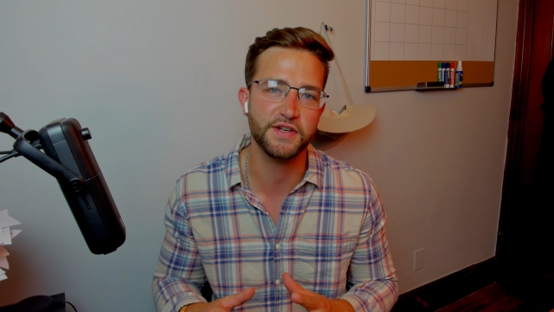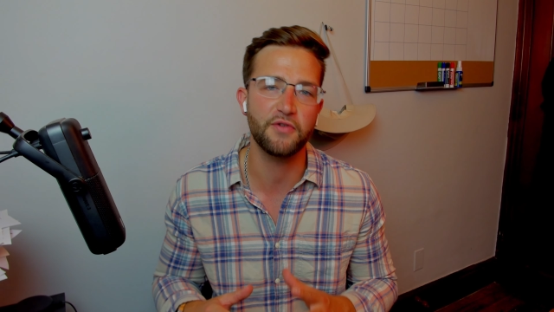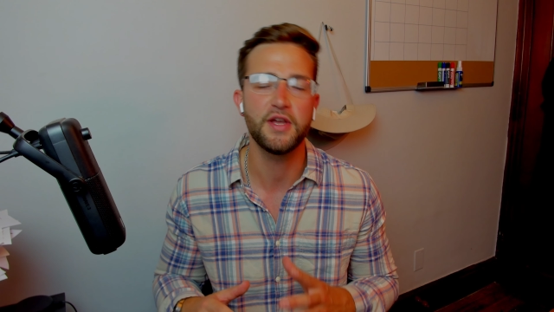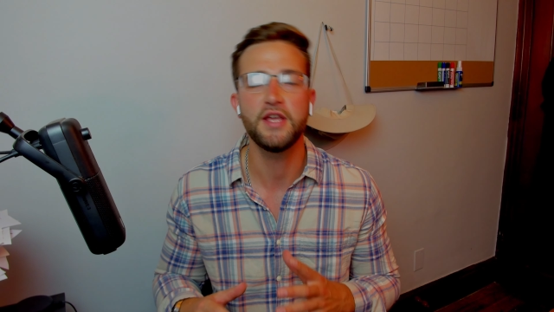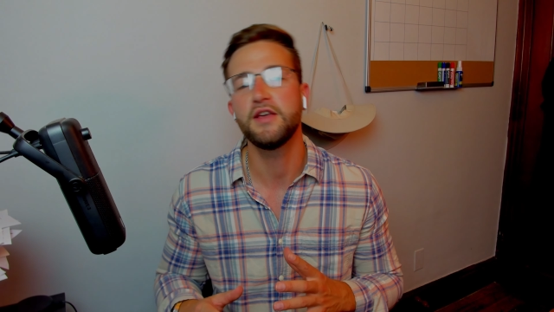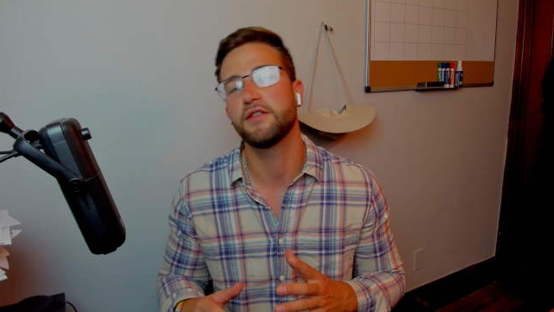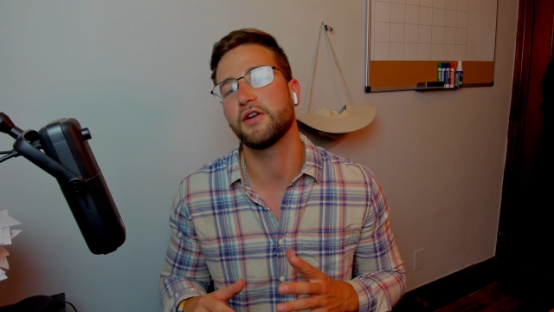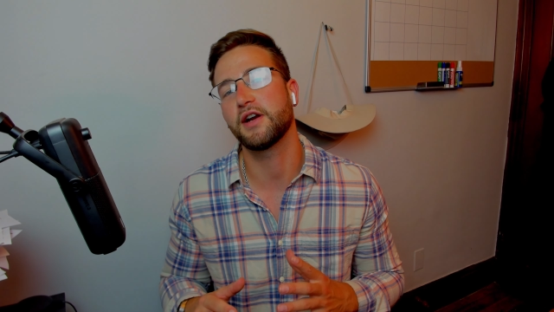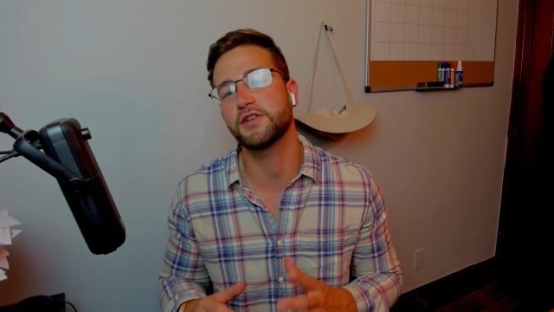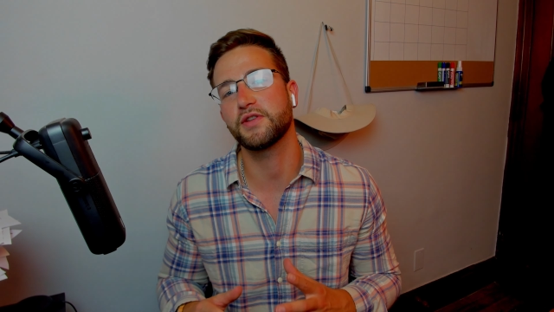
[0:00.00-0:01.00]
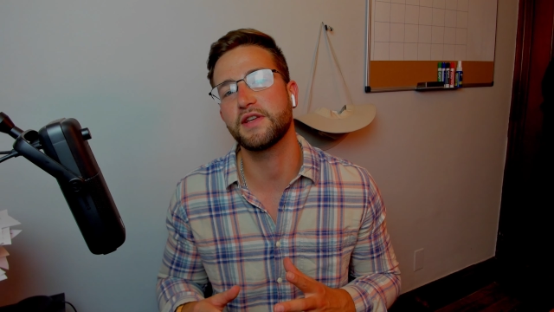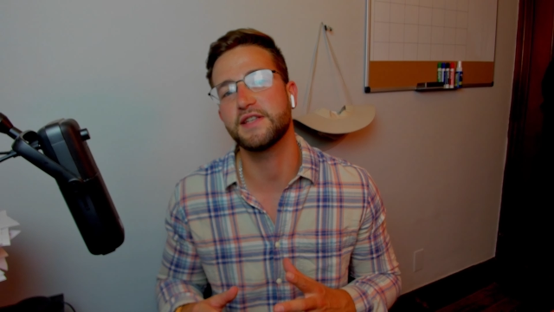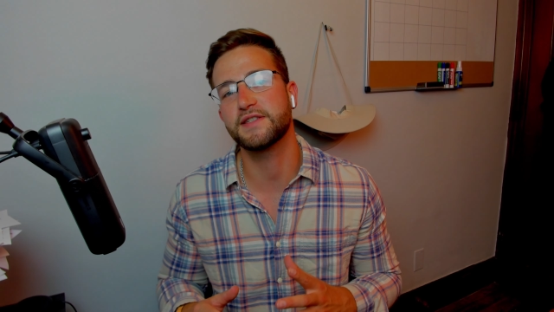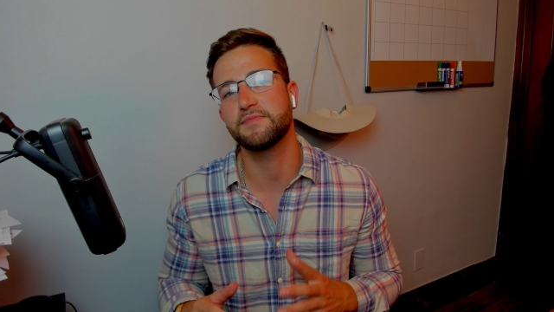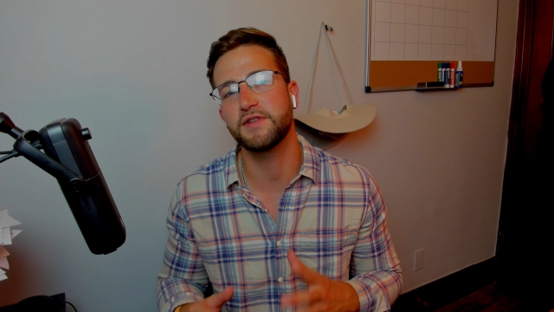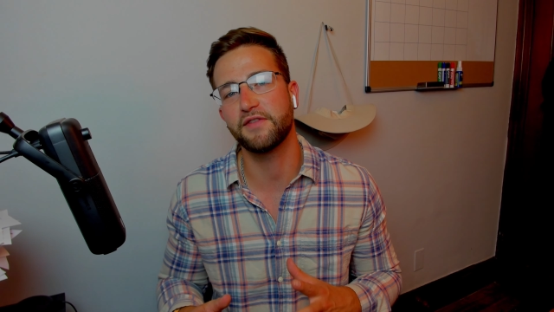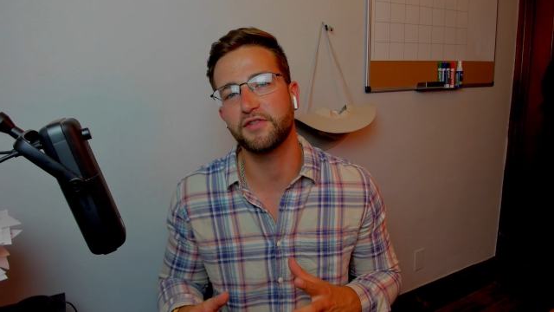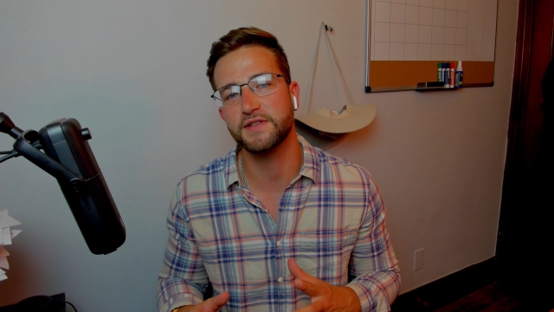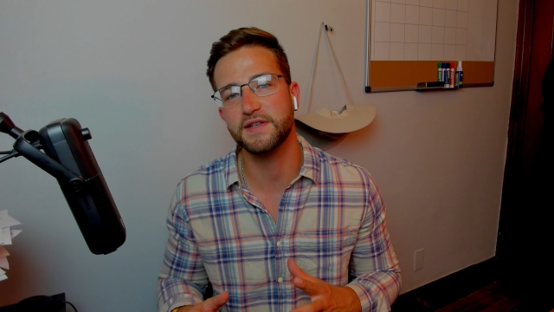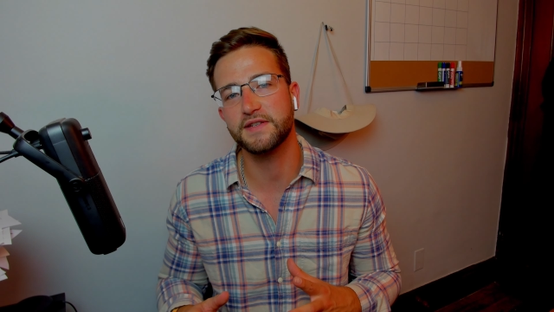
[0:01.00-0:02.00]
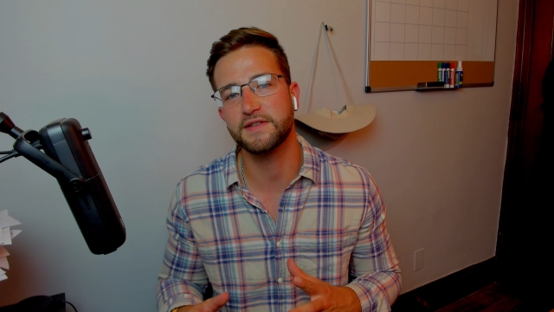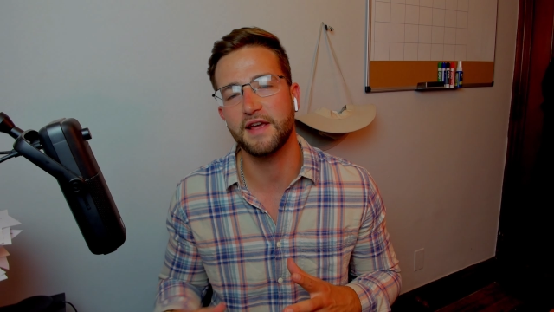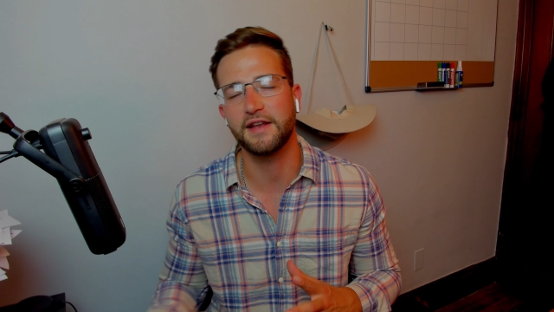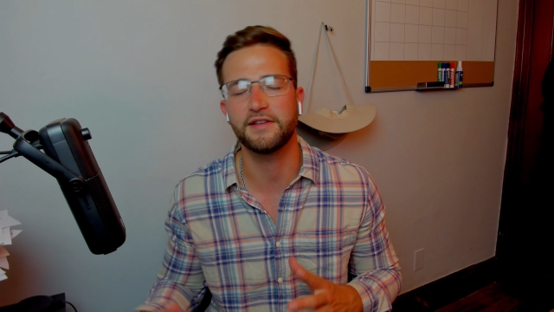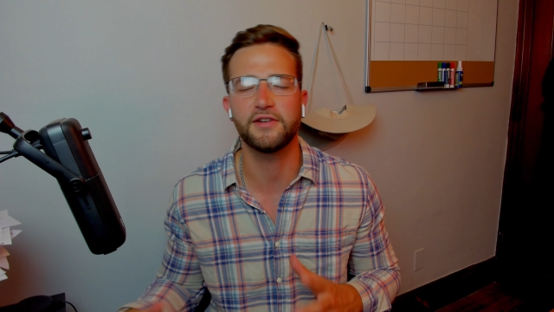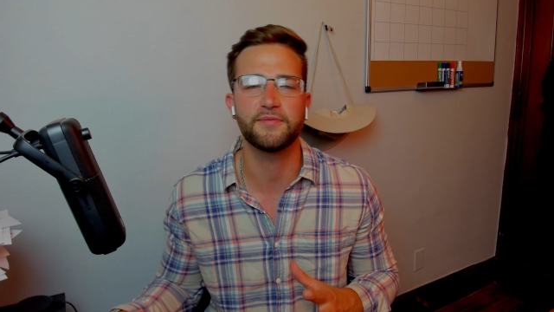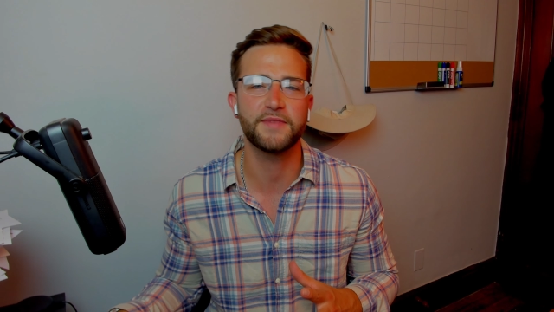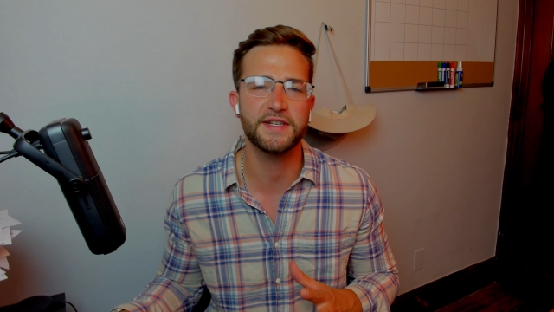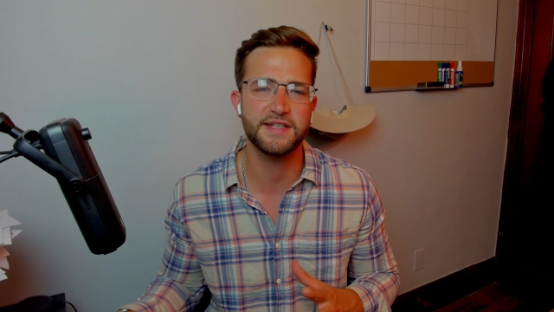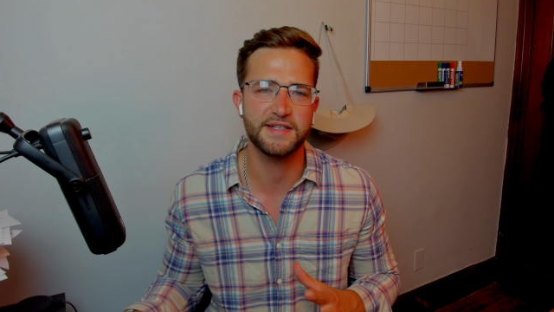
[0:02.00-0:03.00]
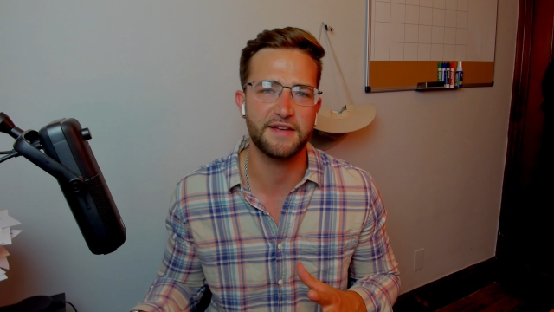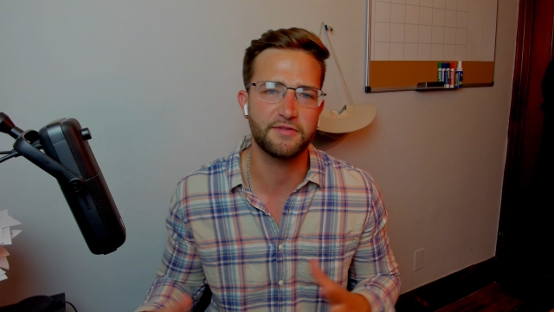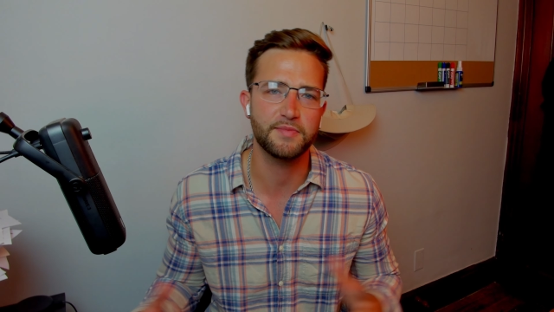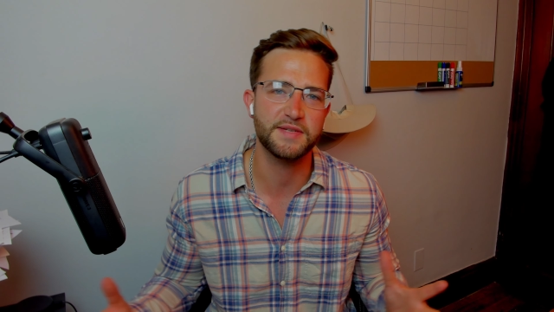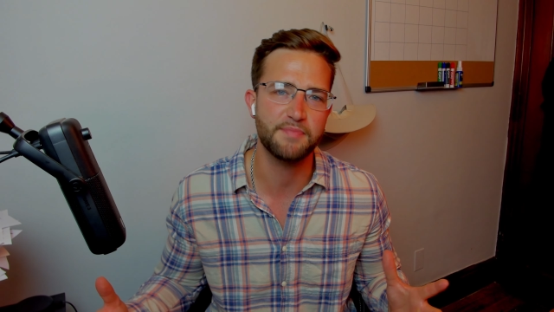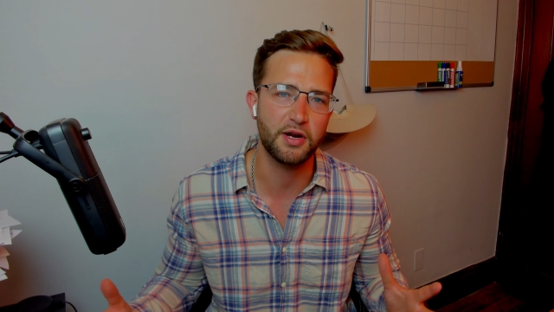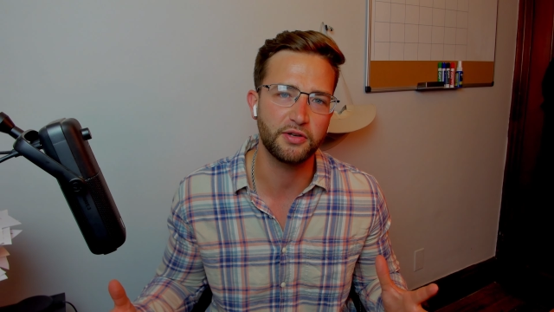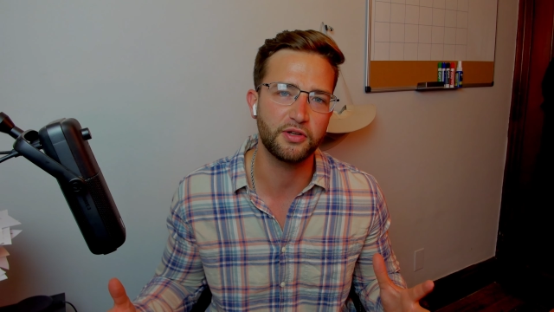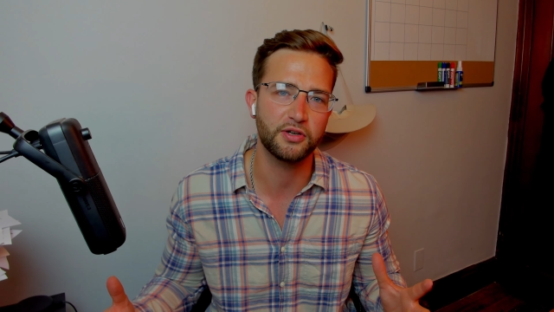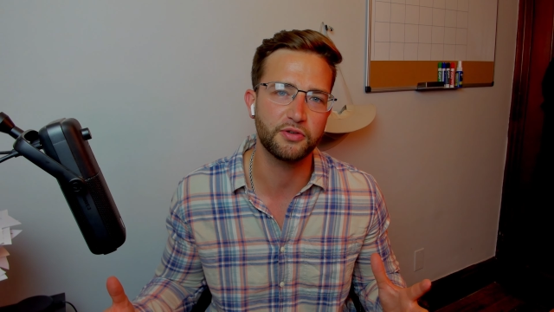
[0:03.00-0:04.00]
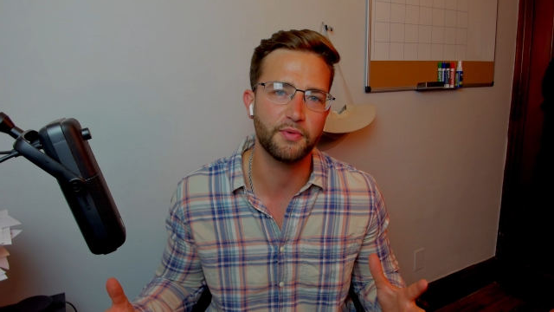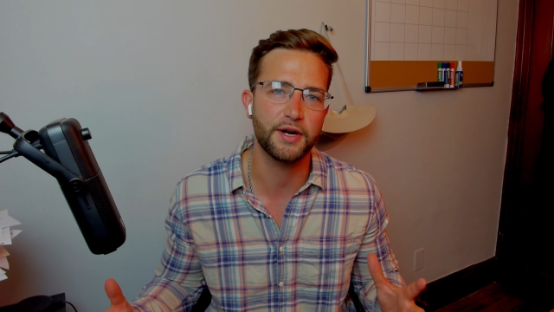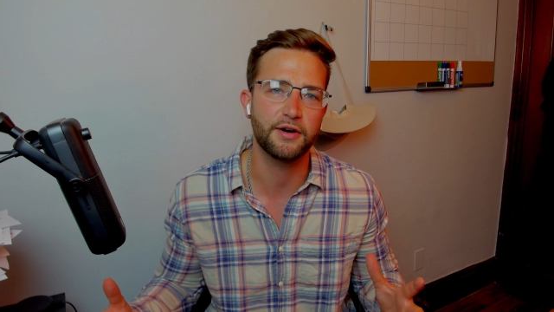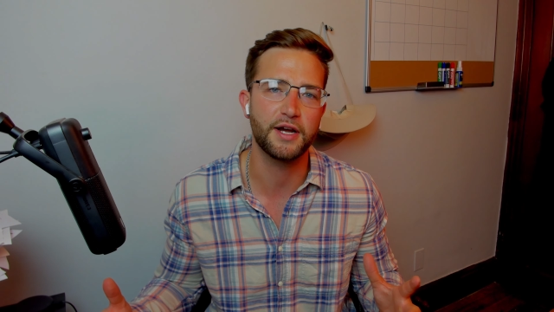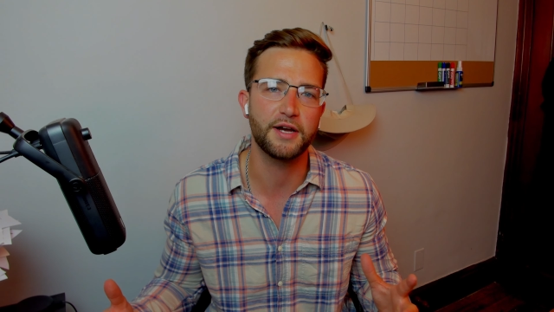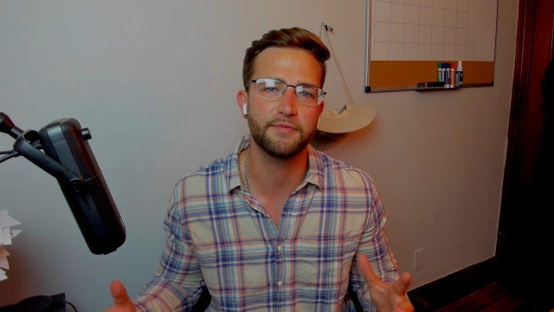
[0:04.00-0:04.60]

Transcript: So there actually is some differences, and this doesn't have to be spinal hardware.